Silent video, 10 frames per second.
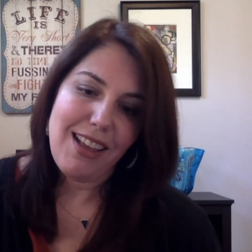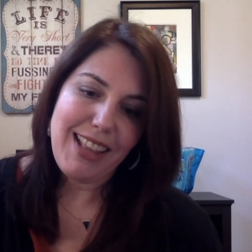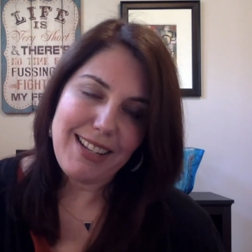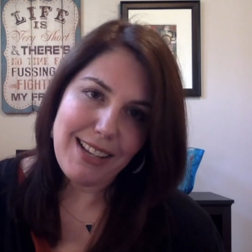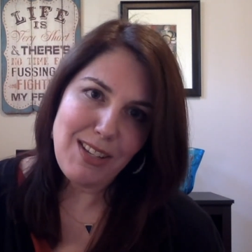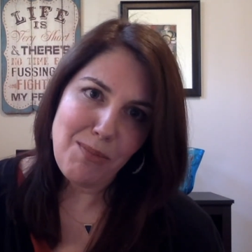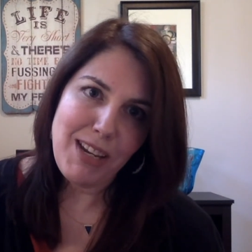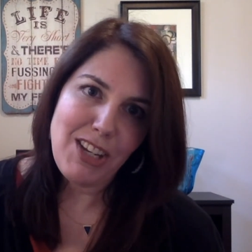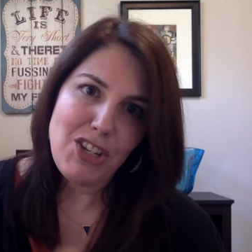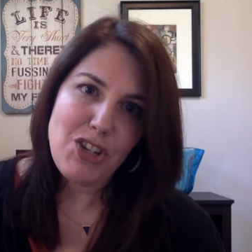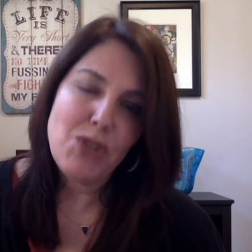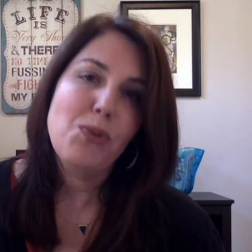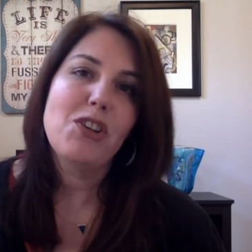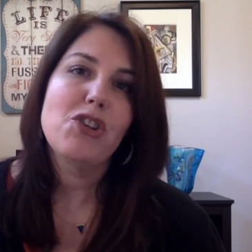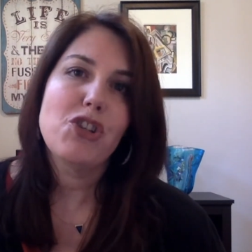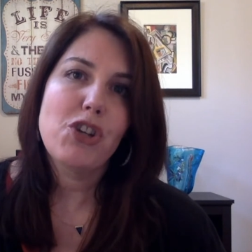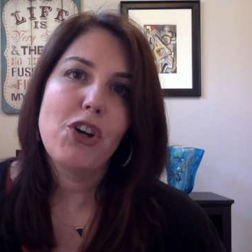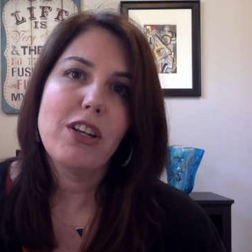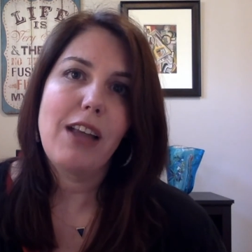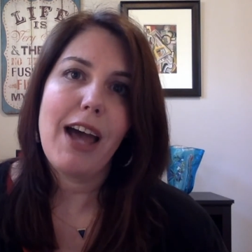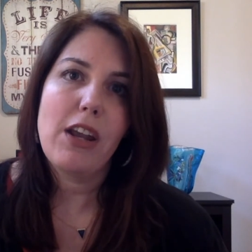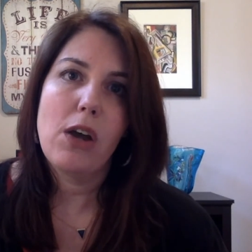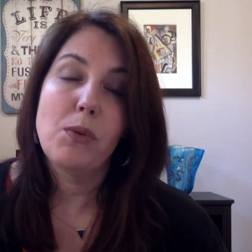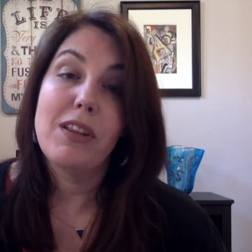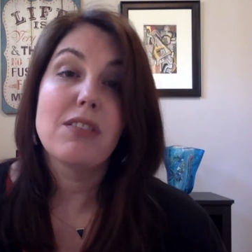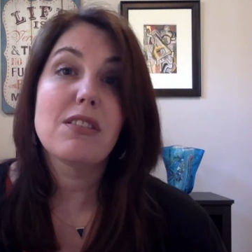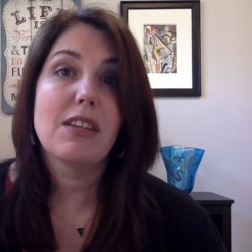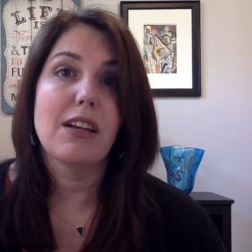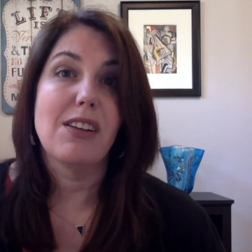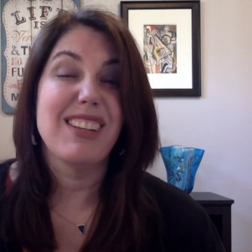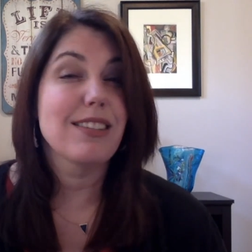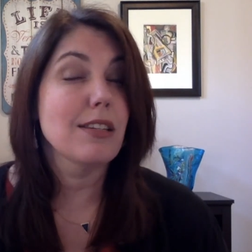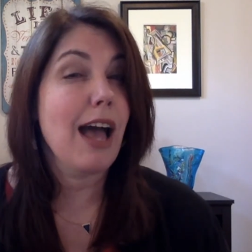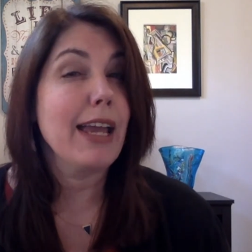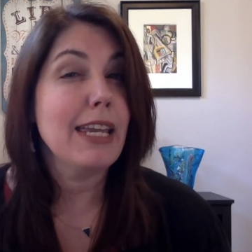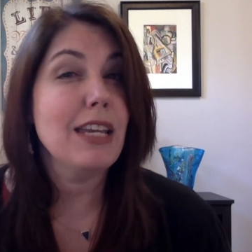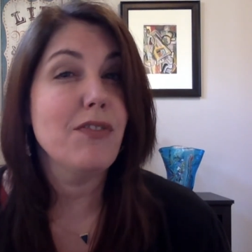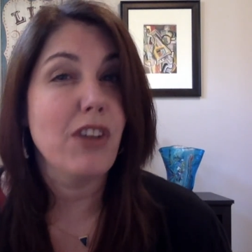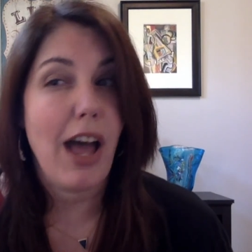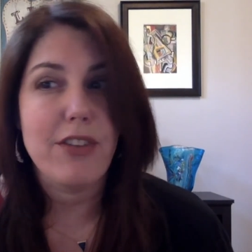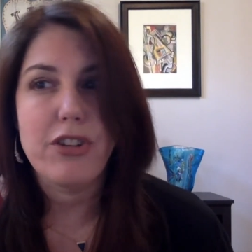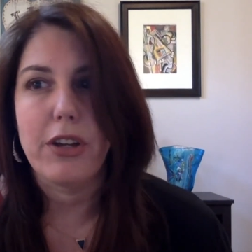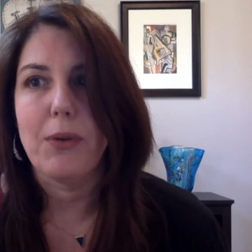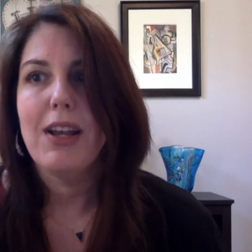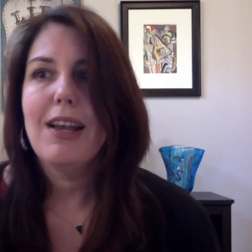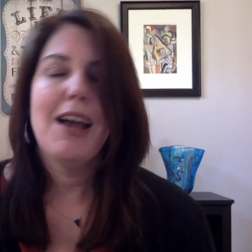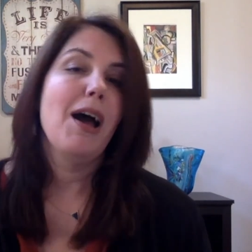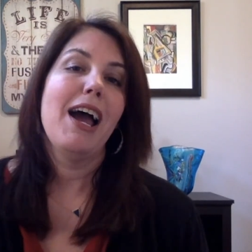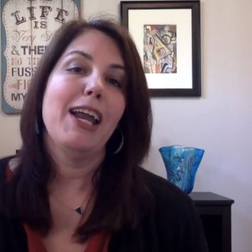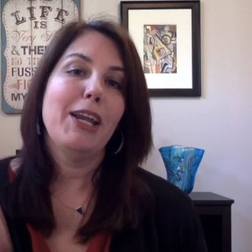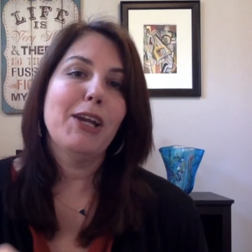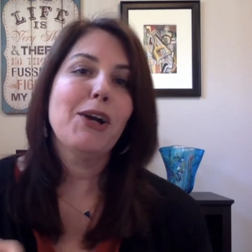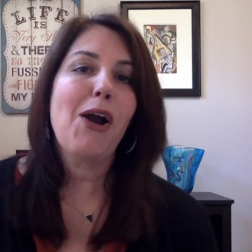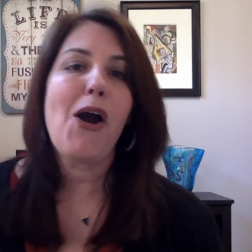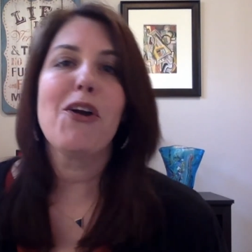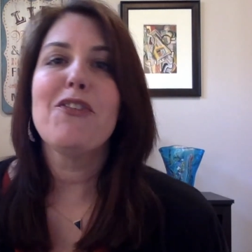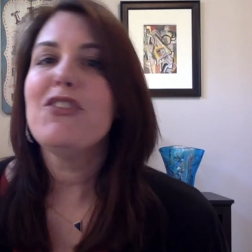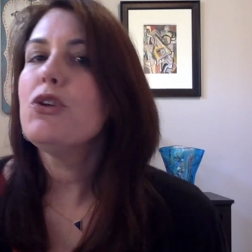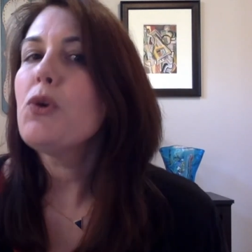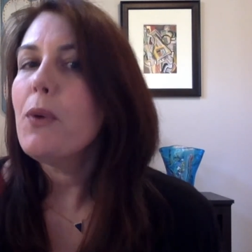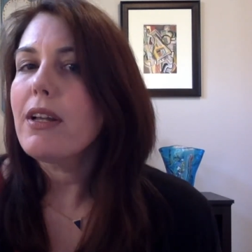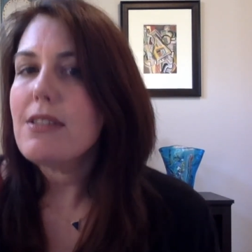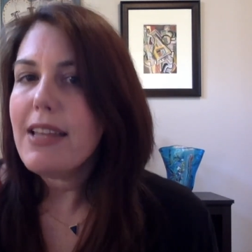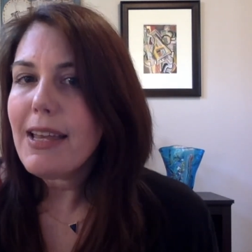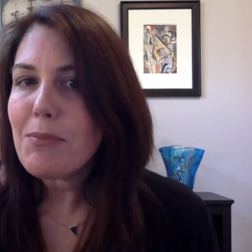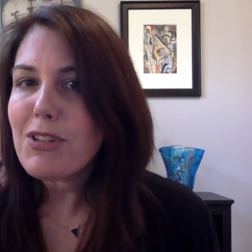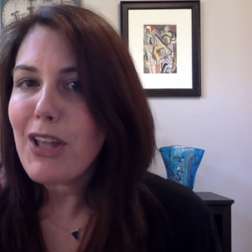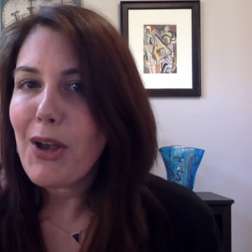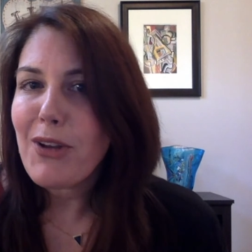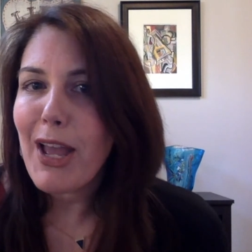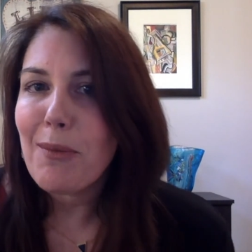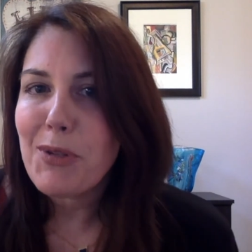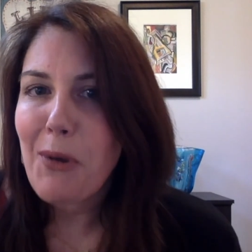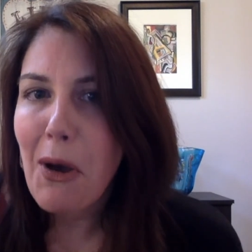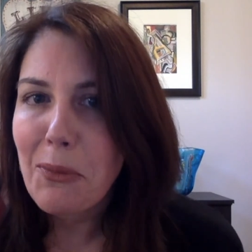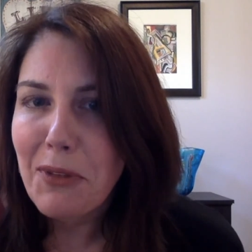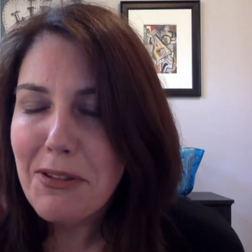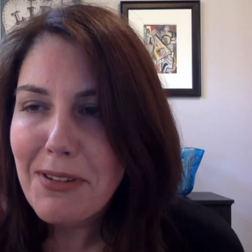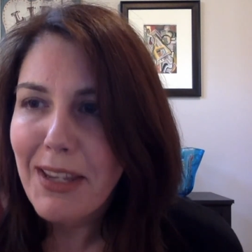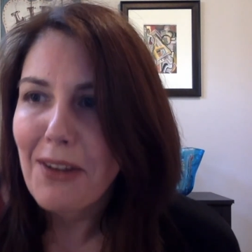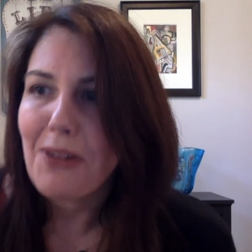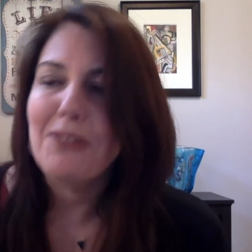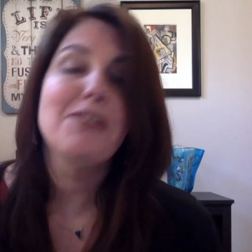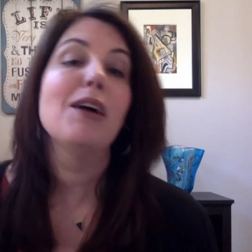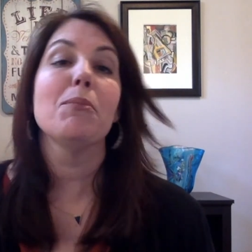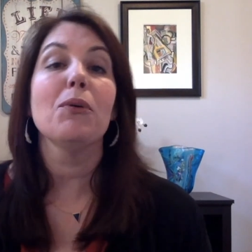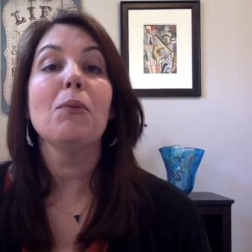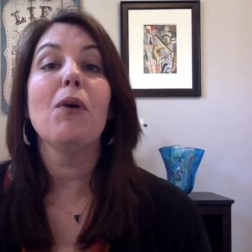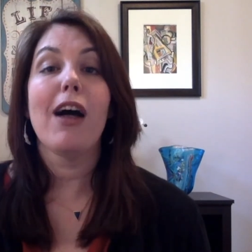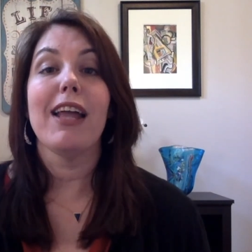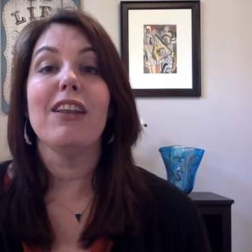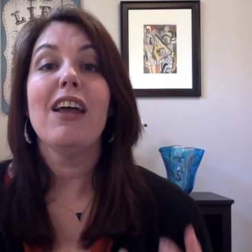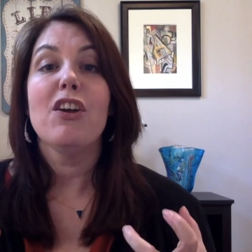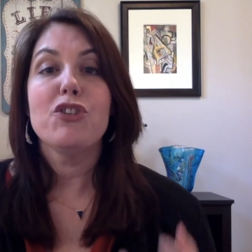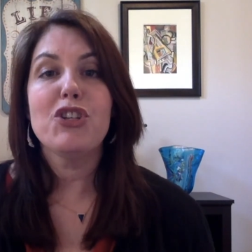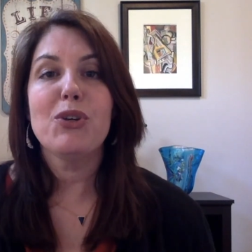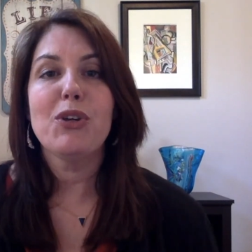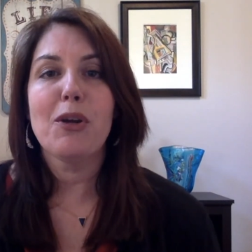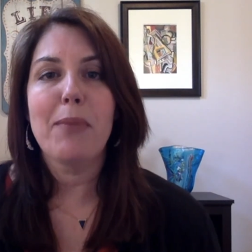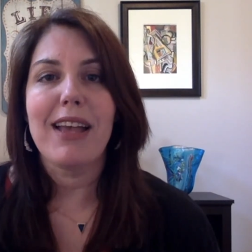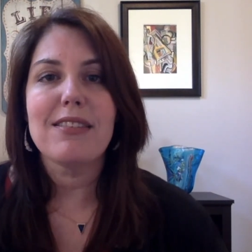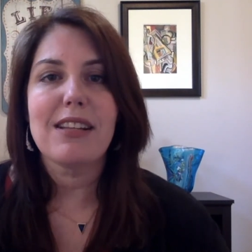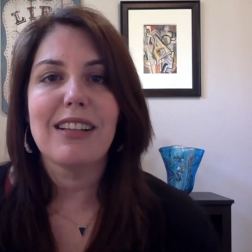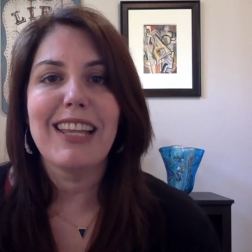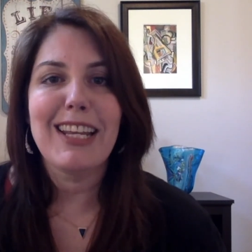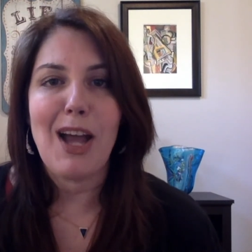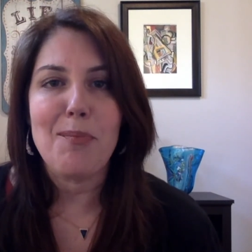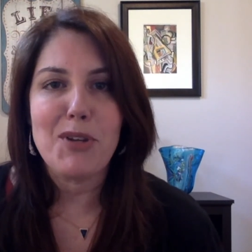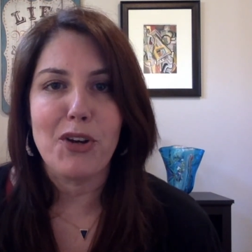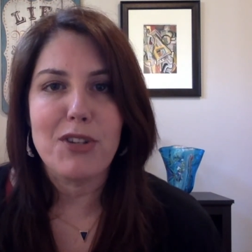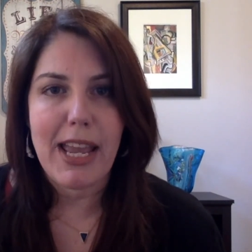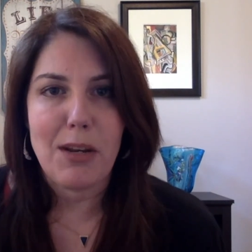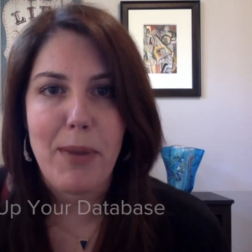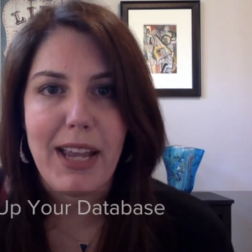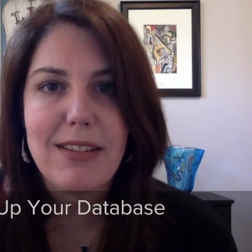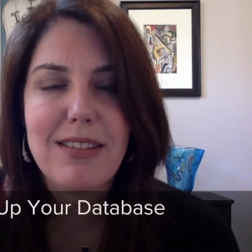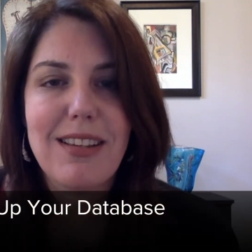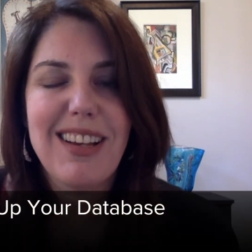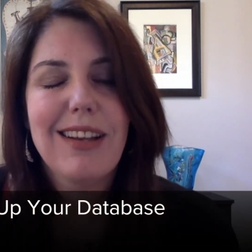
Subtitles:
that doesn't mean you should not hone this skill. It's naive not to. Here are a few quick tips, though, to help you hone the skill. Number 1, do your best to clean up your database.